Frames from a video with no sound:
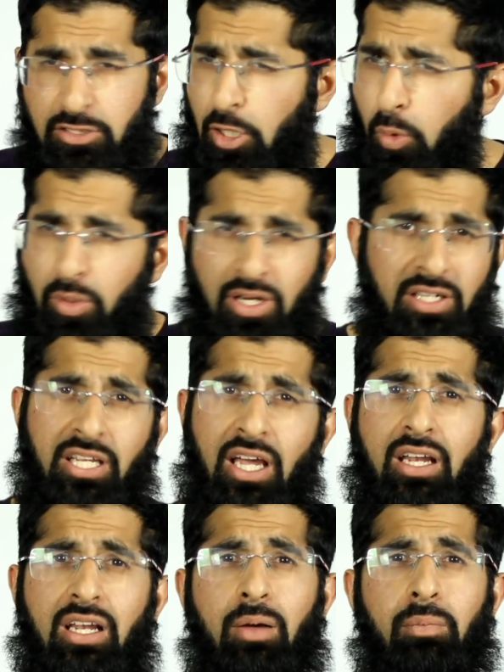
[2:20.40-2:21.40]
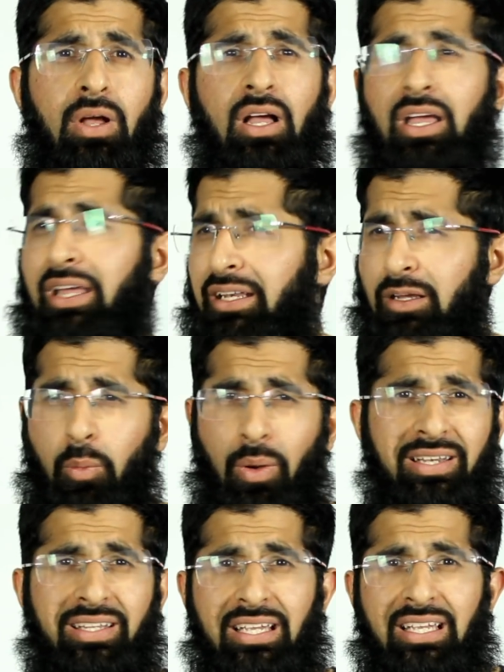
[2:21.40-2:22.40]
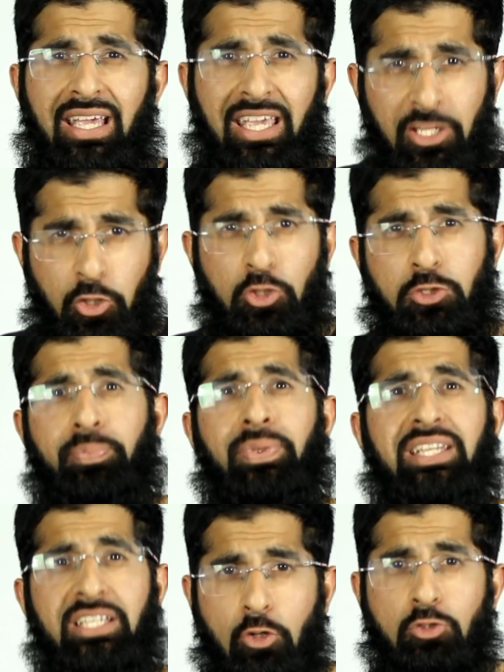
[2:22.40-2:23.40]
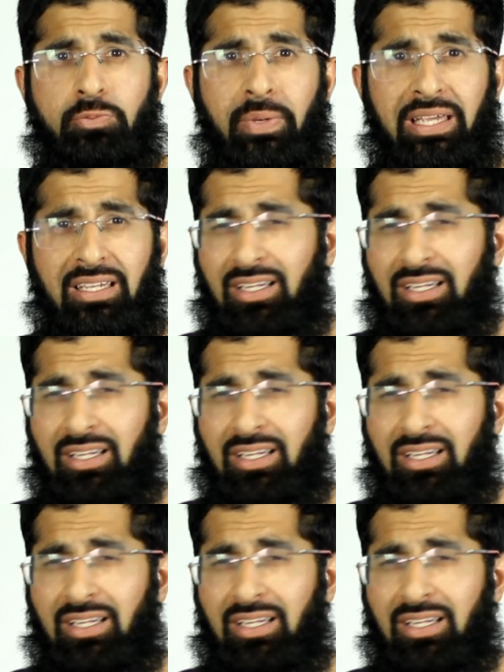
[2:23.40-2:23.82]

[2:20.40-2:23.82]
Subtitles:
Don't want to turn up in a wedding in your speedos, mate.